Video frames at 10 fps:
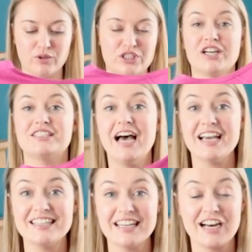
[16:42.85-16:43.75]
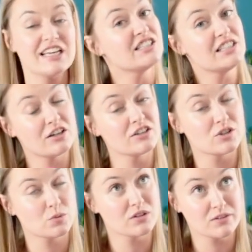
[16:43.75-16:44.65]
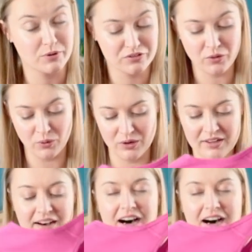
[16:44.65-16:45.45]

which I technically decluttered once before.